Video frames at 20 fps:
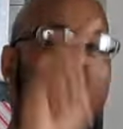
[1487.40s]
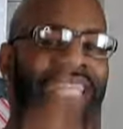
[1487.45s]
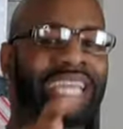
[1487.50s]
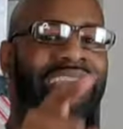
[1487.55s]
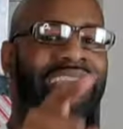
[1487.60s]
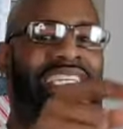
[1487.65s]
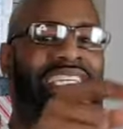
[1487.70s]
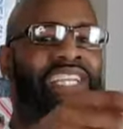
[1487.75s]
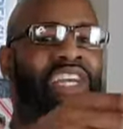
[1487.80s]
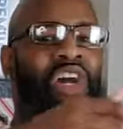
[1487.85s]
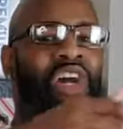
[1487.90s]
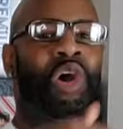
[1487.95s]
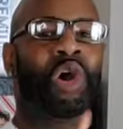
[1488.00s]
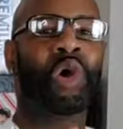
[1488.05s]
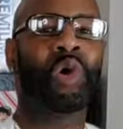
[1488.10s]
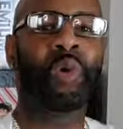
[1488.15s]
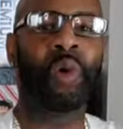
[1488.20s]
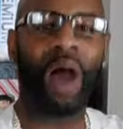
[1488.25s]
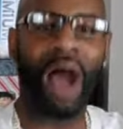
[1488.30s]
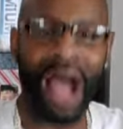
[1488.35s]
Satan,
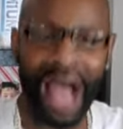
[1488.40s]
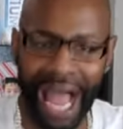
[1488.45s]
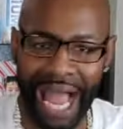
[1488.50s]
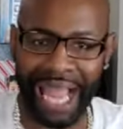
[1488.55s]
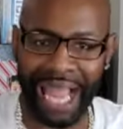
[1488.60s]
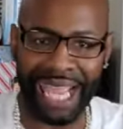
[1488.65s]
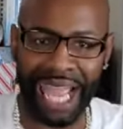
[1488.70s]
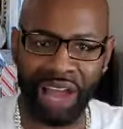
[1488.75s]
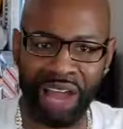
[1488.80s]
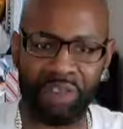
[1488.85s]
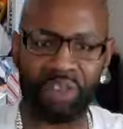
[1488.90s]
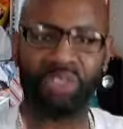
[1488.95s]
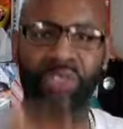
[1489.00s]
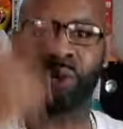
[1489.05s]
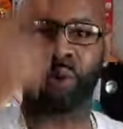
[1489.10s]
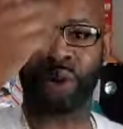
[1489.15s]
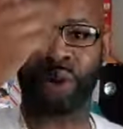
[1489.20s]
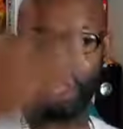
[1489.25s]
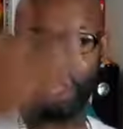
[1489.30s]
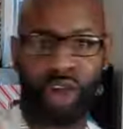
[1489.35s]
who I have
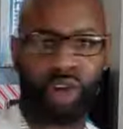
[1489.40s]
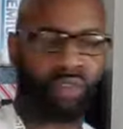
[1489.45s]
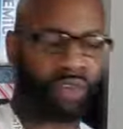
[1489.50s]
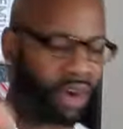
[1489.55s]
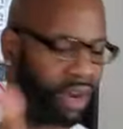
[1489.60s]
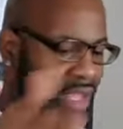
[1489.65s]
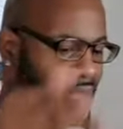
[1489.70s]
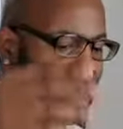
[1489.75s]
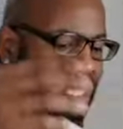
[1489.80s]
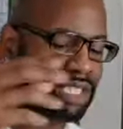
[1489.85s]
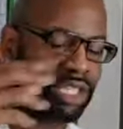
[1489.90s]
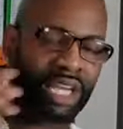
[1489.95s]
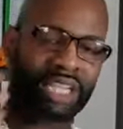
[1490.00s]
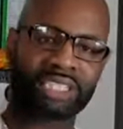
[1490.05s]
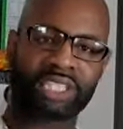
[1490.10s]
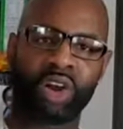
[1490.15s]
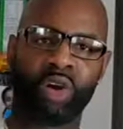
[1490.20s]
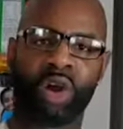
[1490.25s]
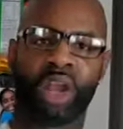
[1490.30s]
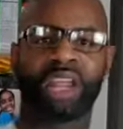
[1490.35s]
authority over. So
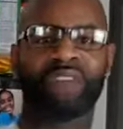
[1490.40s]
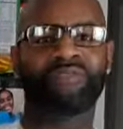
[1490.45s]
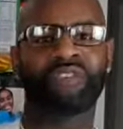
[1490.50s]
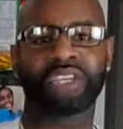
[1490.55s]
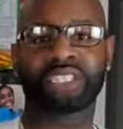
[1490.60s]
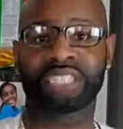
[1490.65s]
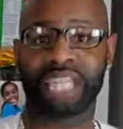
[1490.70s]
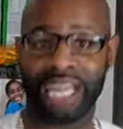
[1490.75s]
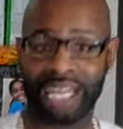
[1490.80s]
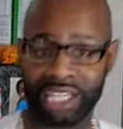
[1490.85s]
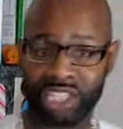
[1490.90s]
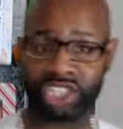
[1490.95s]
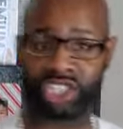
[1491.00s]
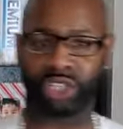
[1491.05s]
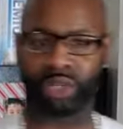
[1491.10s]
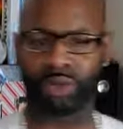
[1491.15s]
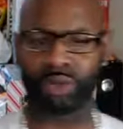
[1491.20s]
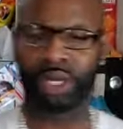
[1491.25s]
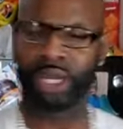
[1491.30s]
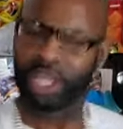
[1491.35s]
let's go ahead and fix that issue.
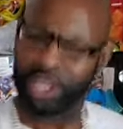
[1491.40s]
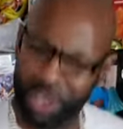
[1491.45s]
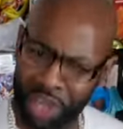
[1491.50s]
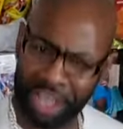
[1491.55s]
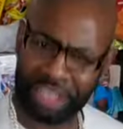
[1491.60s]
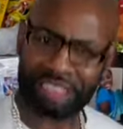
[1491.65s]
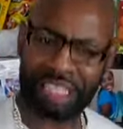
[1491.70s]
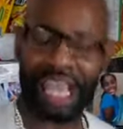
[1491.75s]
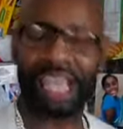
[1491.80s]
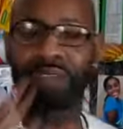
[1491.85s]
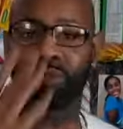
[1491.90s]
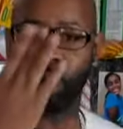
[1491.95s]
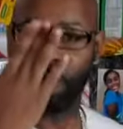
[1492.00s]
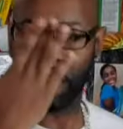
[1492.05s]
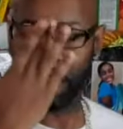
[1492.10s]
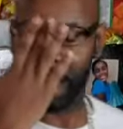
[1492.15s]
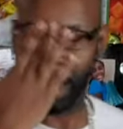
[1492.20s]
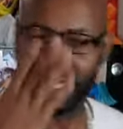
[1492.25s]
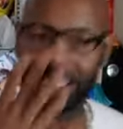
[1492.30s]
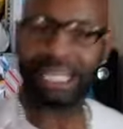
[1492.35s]
You understand? It
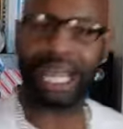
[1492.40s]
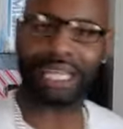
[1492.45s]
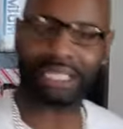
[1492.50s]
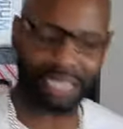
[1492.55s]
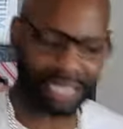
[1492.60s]
really is that